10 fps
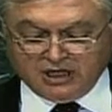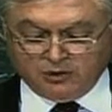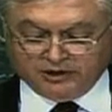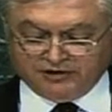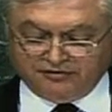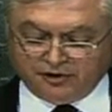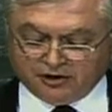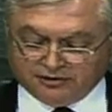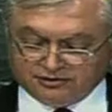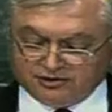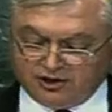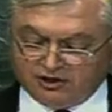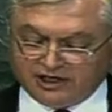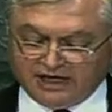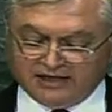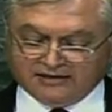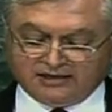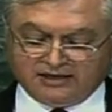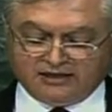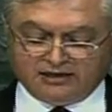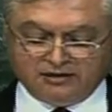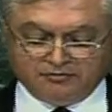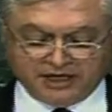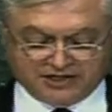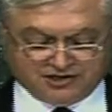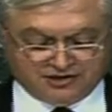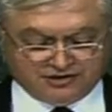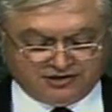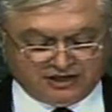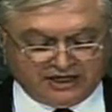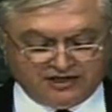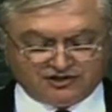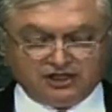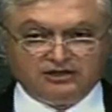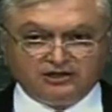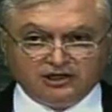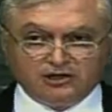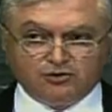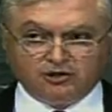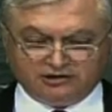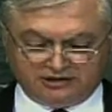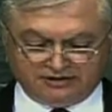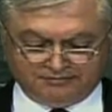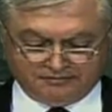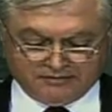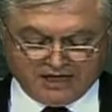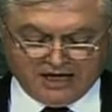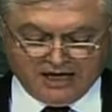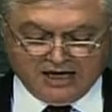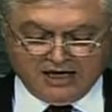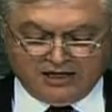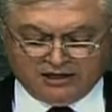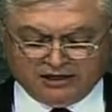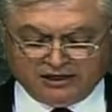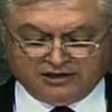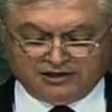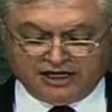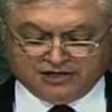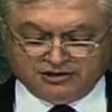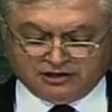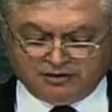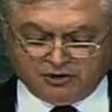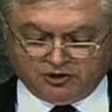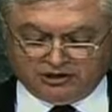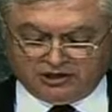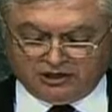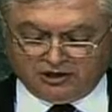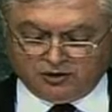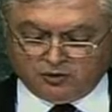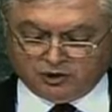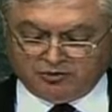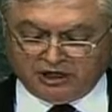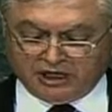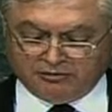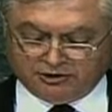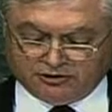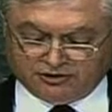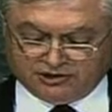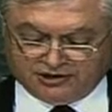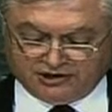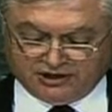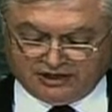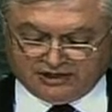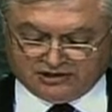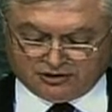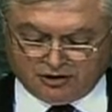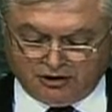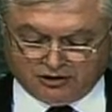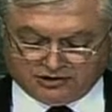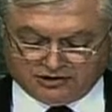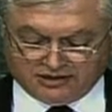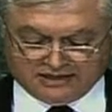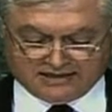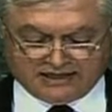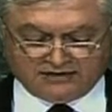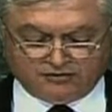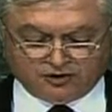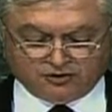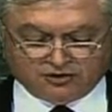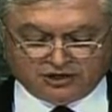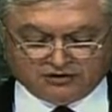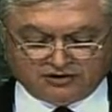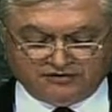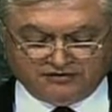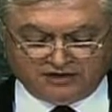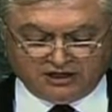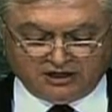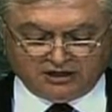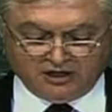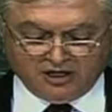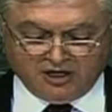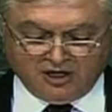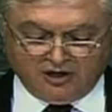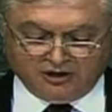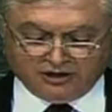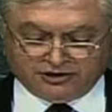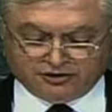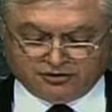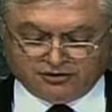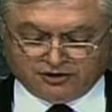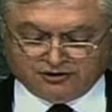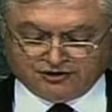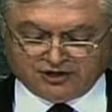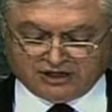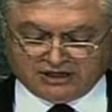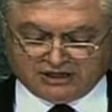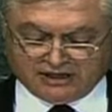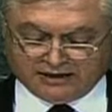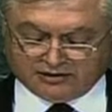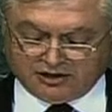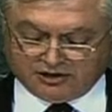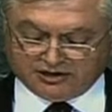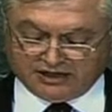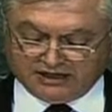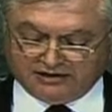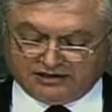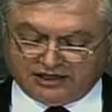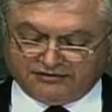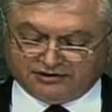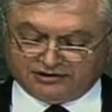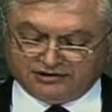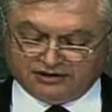with a focus on healthcare, pensions, and gender equality. The international community would be able to succeed in its goals set for 2015 only through concerted and coordinated efforts.